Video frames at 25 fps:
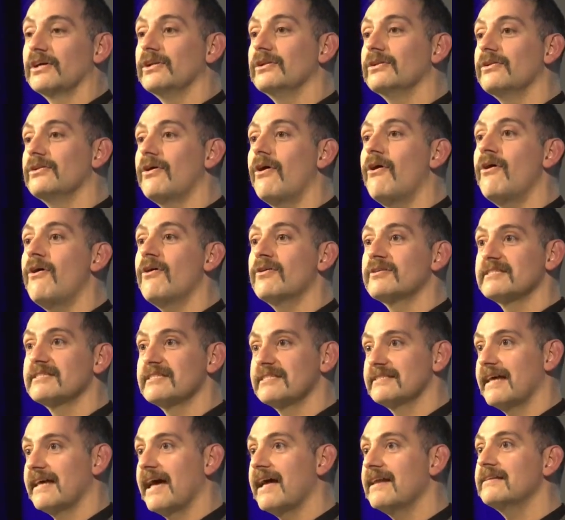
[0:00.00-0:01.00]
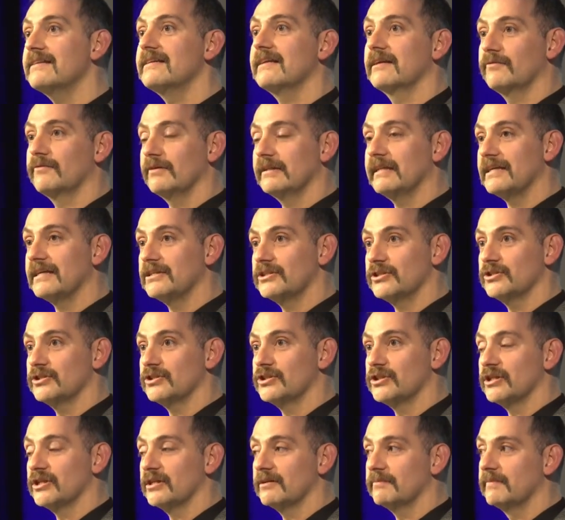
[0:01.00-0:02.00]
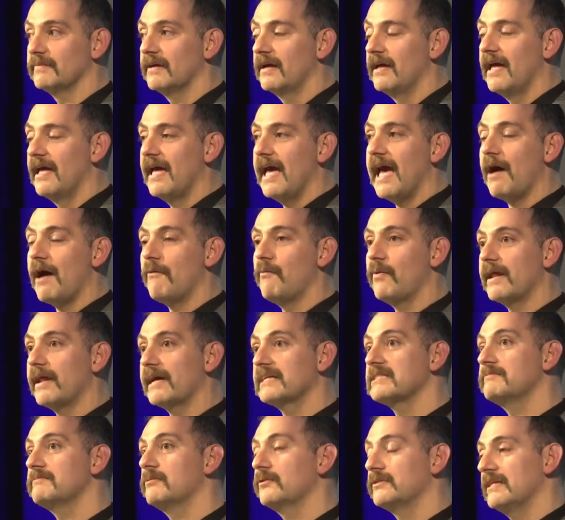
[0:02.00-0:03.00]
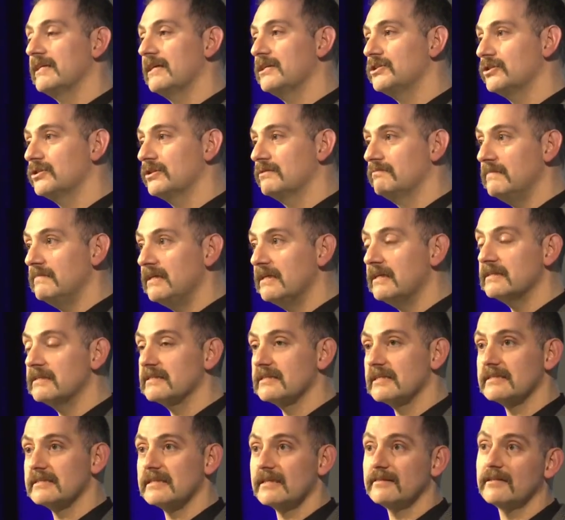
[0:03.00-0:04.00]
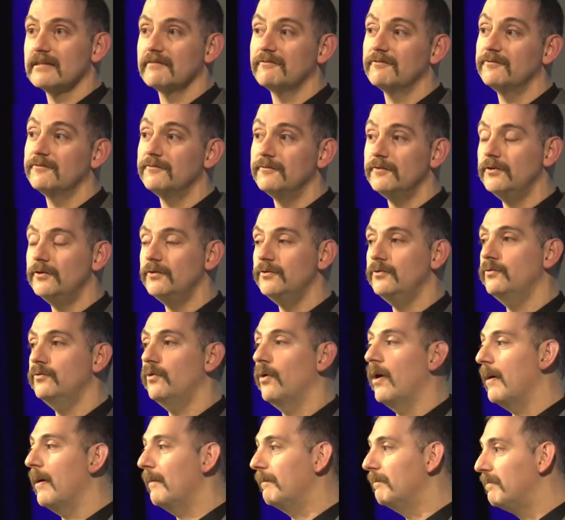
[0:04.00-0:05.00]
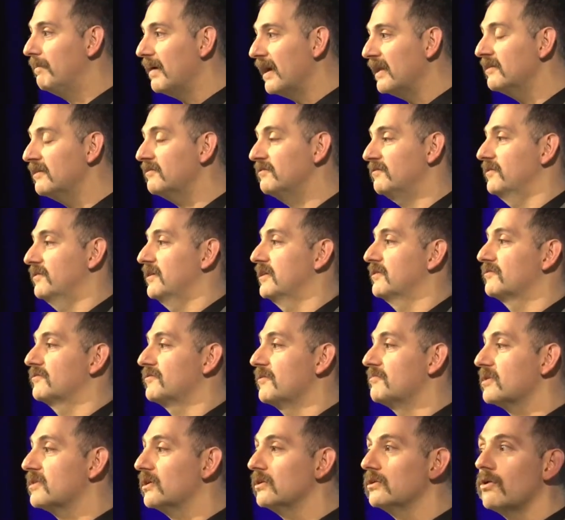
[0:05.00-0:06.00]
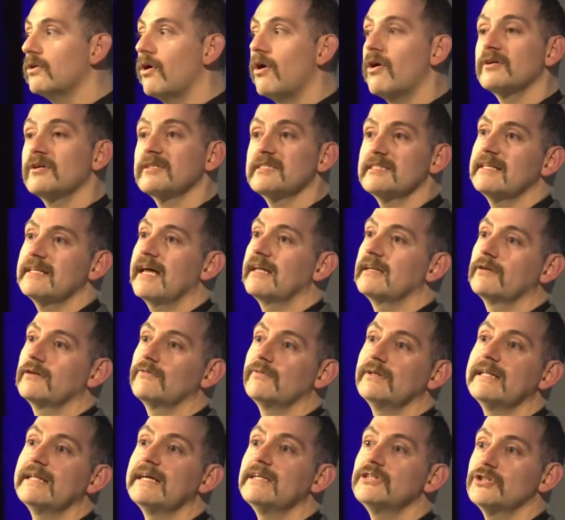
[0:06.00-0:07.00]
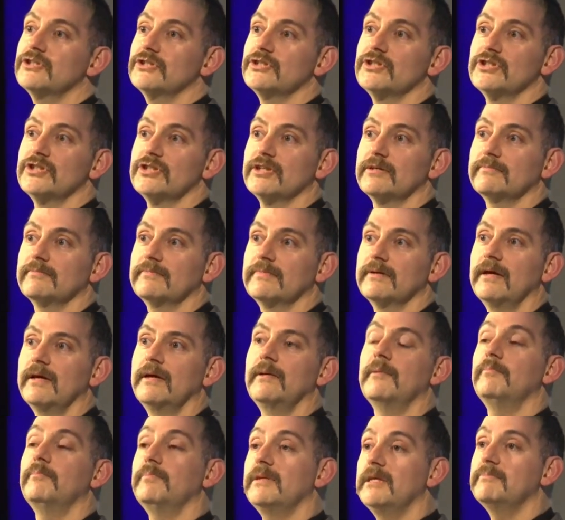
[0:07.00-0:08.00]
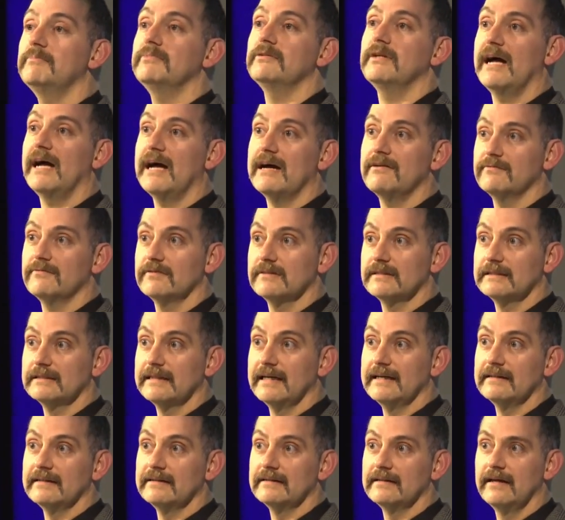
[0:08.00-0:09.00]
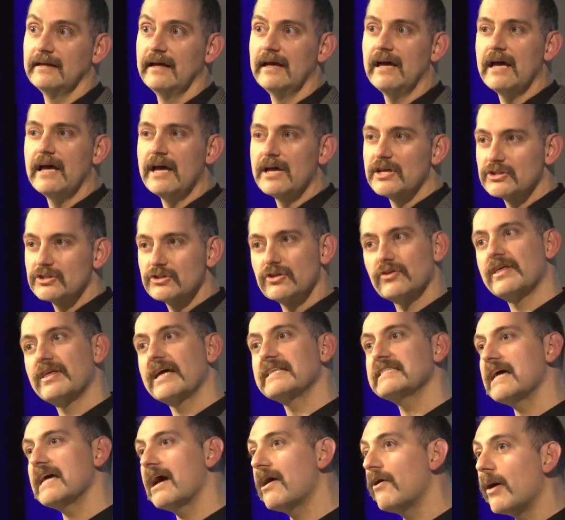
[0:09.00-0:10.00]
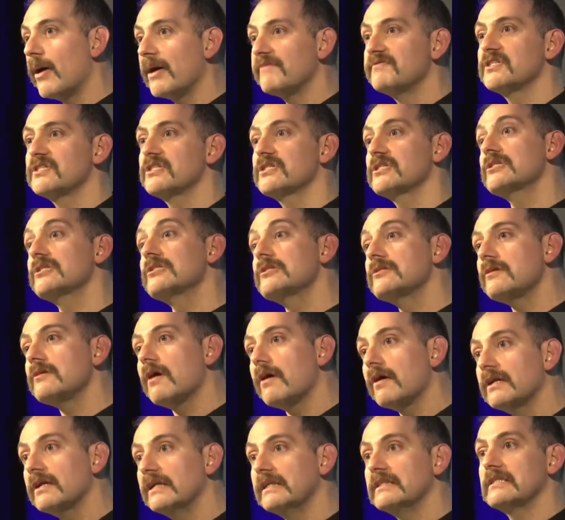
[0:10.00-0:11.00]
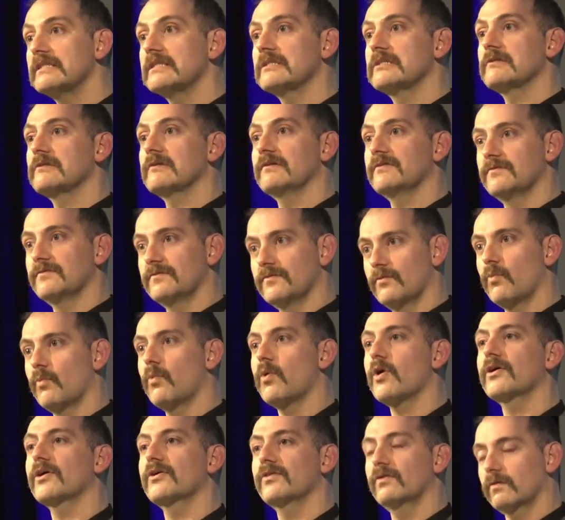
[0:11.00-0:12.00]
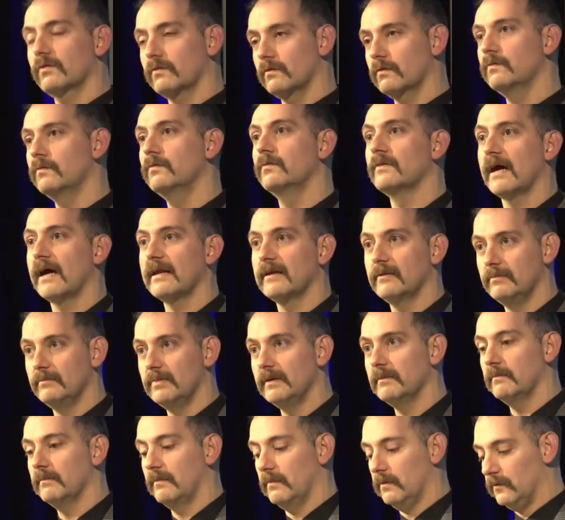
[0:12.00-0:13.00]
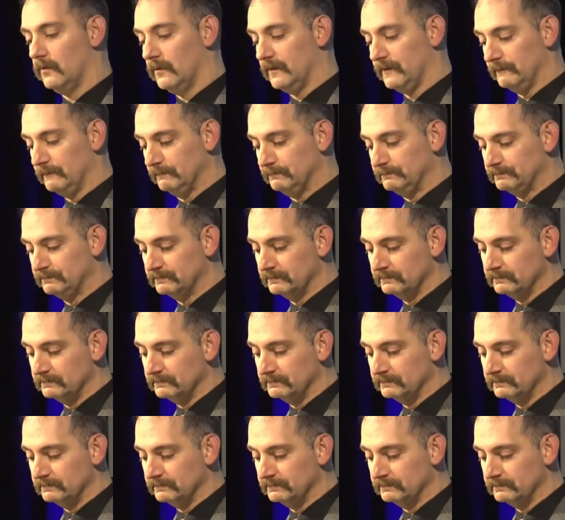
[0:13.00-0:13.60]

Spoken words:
the long-standing relationship. And what exploitation means is that the few benefit from the long-standing relationship people have with the land. So that's how I've started to sort of work through that a bit more.